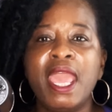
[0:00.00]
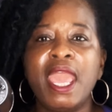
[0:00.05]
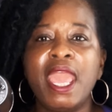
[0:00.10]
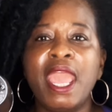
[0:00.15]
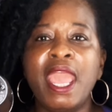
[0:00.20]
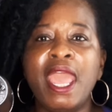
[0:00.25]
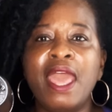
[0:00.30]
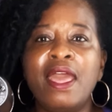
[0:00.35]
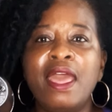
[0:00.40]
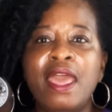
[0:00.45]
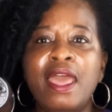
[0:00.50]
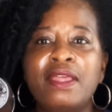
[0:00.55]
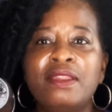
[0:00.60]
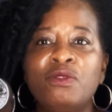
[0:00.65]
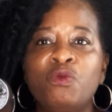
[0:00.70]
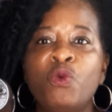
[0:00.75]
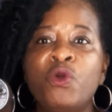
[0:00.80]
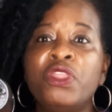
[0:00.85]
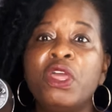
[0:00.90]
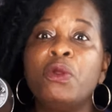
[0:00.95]

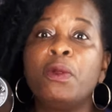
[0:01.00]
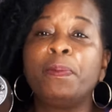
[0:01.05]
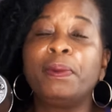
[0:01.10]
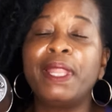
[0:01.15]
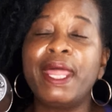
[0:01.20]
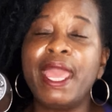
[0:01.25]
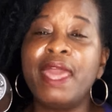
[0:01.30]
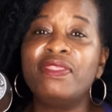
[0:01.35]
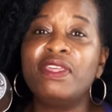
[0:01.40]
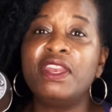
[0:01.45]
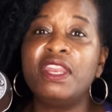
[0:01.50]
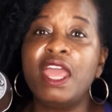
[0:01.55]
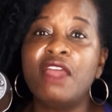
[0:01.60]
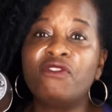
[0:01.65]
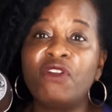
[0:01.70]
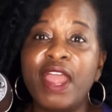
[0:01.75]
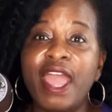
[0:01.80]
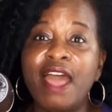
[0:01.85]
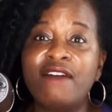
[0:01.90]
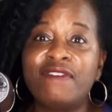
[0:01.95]
and when they were playing the
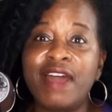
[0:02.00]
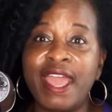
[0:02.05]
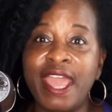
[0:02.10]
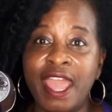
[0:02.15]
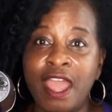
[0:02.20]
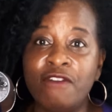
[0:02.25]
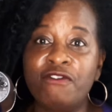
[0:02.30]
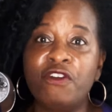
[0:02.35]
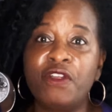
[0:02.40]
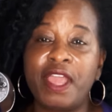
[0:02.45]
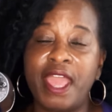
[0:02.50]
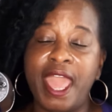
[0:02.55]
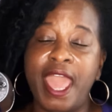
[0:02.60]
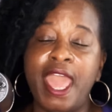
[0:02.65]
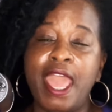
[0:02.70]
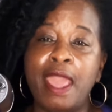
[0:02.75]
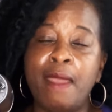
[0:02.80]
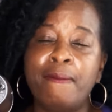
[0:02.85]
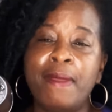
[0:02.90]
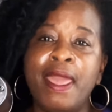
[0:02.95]
Never Have I Ever
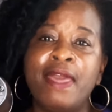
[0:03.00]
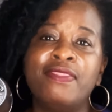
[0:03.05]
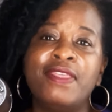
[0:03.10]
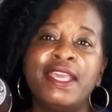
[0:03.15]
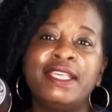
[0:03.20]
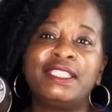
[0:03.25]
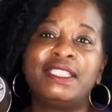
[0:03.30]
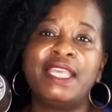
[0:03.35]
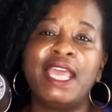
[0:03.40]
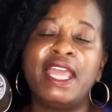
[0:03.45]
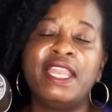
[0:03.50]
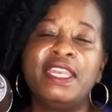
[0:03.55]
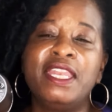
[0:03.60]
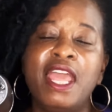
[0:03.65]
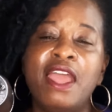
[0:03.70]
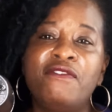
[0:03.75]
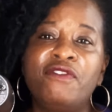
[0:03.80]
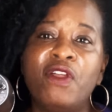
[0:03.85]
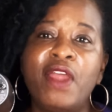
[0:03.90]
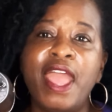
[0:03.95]
game, and they said,
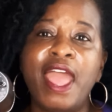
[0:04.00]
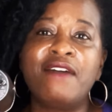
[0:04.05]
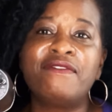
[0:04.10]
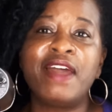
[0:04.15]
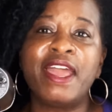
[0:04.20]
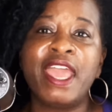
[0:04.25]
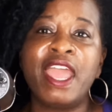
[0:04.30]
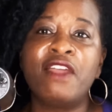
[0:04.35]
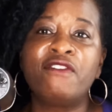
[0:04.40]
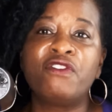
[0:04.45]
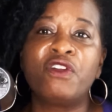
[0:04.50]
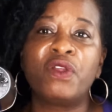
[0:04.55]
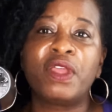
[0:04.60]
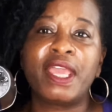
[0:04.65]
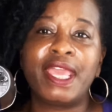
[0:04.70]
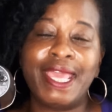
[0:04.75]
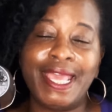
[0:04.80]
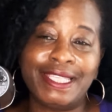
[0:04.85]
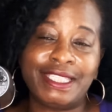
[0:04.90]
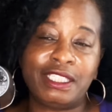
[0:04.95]
never have I ever
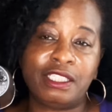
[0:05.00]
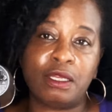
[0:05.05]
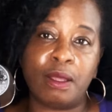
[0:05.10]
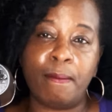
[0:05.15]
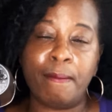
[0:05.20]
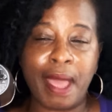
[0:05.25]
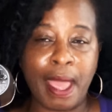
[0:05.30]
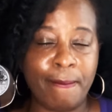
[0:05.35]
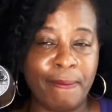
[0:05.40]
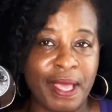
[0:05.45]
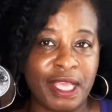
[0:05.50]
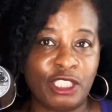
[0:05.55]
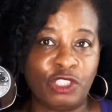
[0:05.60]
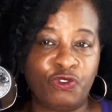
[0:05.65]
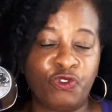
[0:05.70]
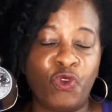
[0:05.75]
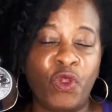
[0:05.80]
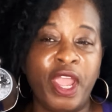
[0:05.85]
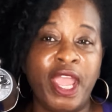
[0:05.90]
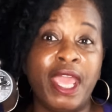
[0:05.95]
kissed my
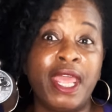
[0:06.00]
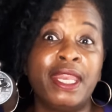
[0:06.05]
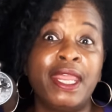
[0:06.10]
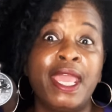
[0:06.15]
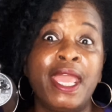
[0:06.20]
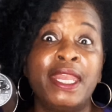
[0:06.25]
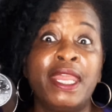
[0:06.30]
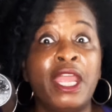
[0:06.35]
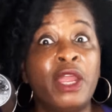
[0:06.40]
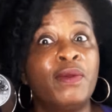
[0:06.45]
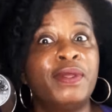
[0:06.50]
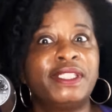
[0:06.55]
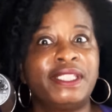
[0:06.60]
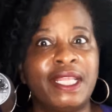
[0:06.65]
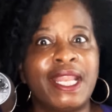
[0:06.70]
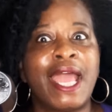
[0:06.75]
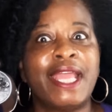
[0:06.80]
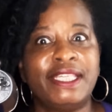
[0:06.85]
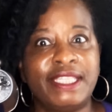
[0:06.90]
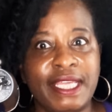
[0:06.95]
best friend. And Aaron
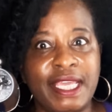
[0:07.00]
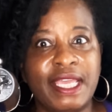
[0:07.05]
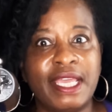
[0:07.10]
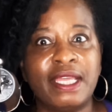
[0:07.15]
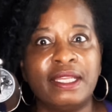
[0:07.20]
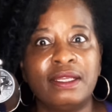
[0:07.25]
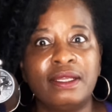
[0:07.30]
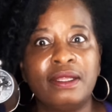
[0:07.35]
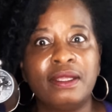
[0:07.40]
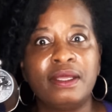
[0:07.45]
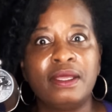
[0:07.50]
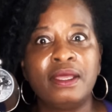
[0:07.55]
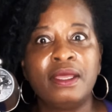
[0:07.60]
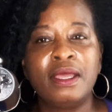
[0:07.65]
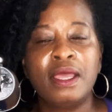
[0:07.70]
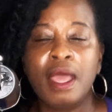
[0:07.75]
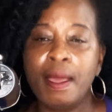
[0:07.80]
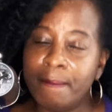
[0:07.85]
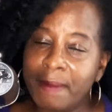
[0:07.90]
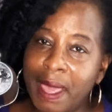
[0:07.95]
said, I did.
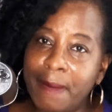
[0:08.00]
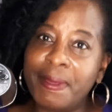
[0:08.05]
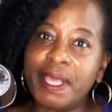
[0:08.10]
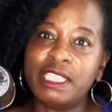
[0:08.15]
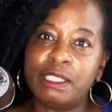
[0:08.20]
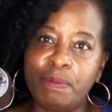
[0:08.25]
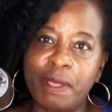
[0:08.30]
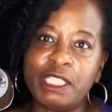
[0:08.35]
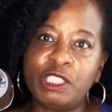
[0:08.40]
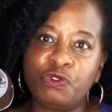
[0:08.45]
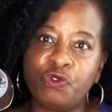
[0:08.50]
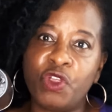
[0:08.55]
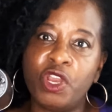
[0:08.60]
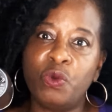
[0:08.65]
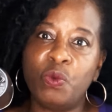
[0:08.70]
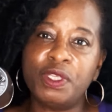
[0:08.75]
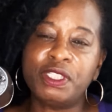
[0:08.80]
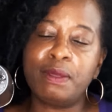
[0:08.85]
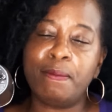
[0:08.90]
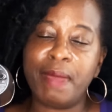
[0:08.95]
Maybe his best
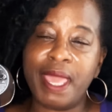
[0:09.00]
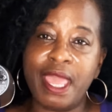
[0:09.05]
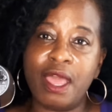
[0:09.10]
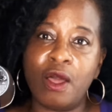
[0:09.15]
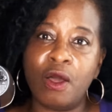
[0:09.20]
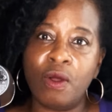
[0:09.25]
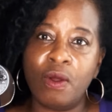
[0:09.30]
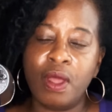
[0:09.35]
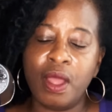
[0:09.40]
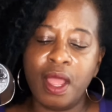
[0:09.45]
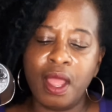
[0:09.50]
friend was a male.